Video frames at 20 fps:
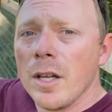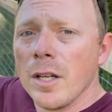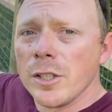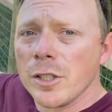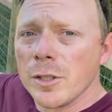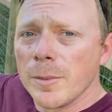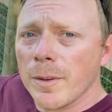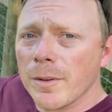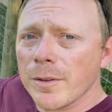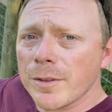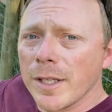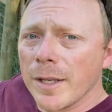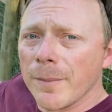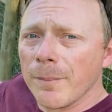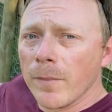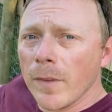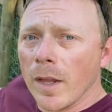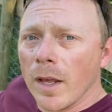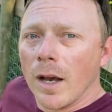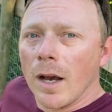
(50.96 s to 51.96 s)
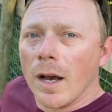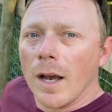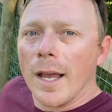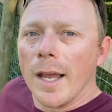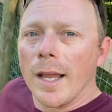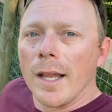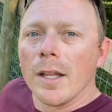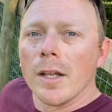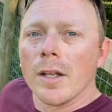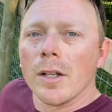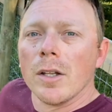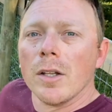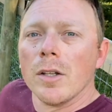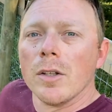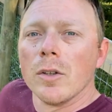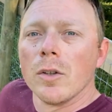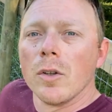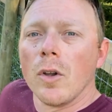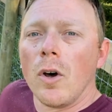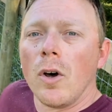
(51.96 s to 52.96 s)
should be able to see it, a
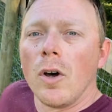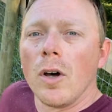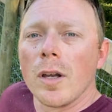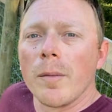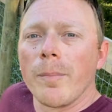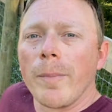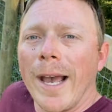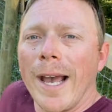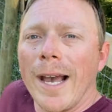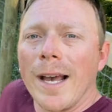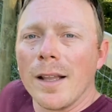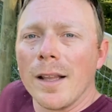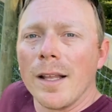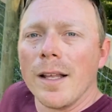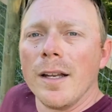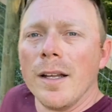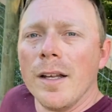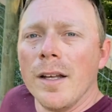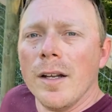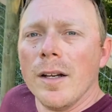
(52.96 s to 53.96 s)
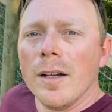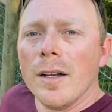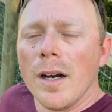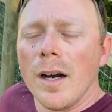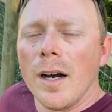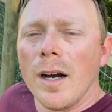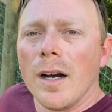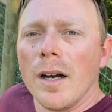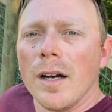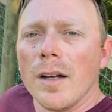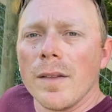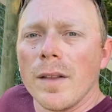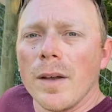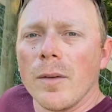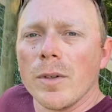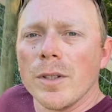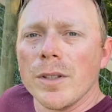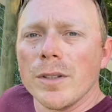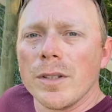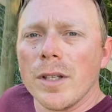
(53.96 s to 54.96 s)
long pallet that
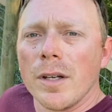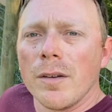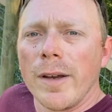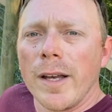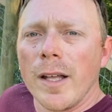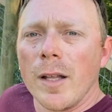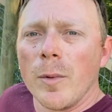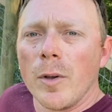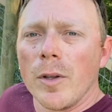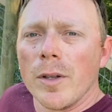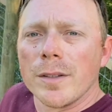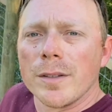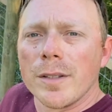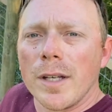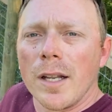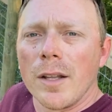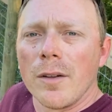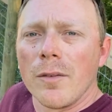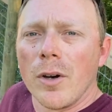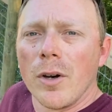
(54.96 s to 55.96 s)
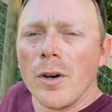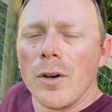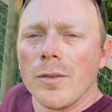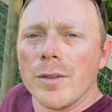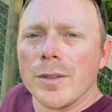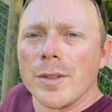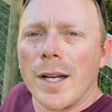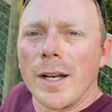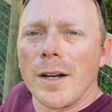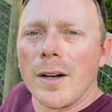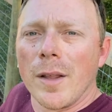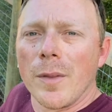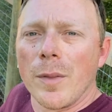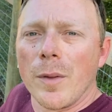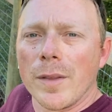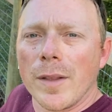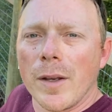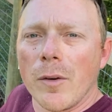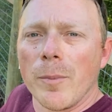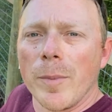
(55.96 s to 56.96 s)
was available on the side of the road. It was there, and I
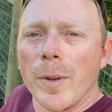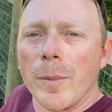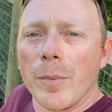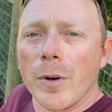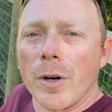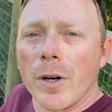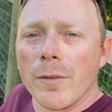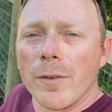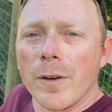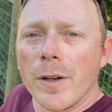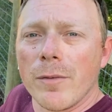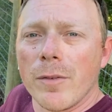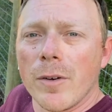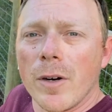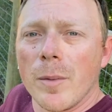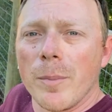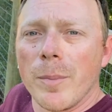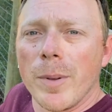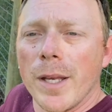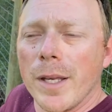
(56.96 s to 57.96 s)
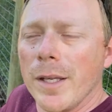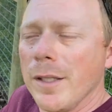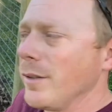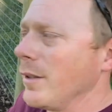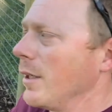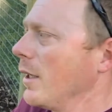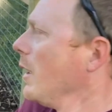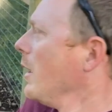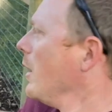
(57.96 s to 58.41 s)
thought that would be perfect for our pigs.